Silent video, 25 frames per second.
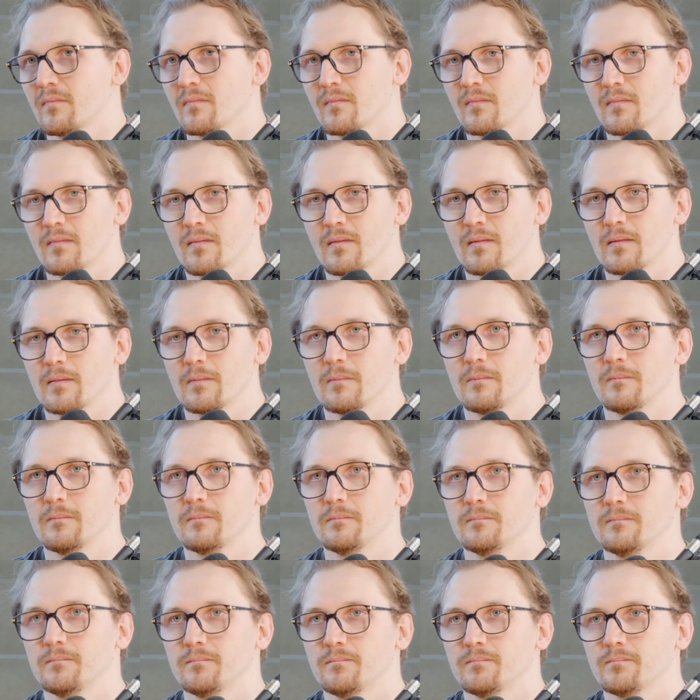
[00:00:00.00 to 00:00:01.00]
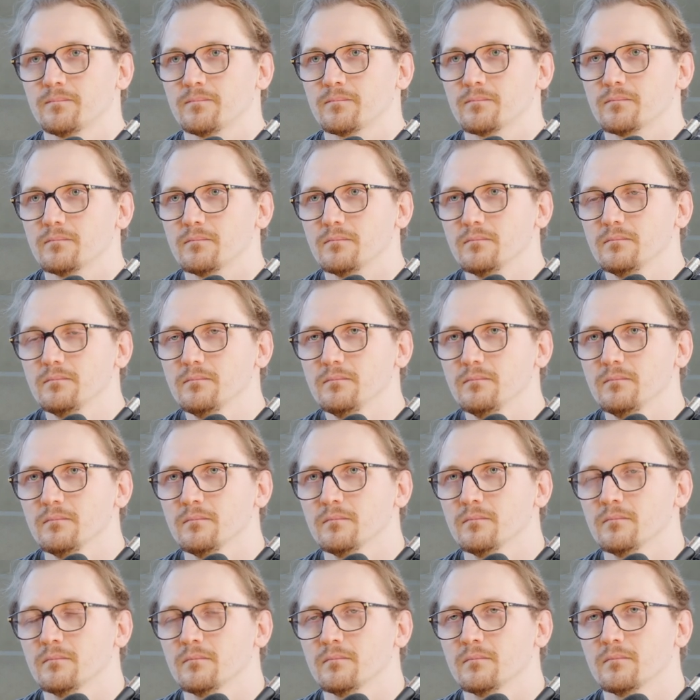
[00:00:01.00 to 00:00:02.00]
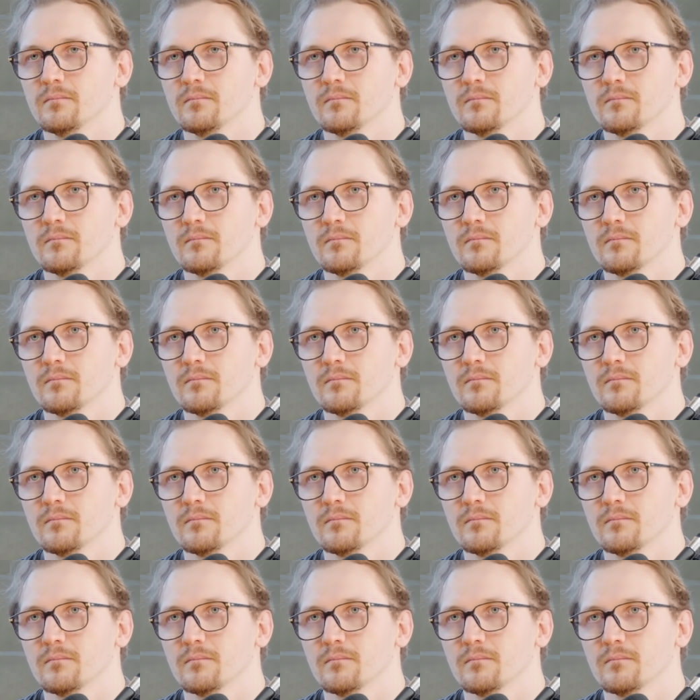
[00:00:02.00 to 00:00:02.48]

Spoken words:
(silent)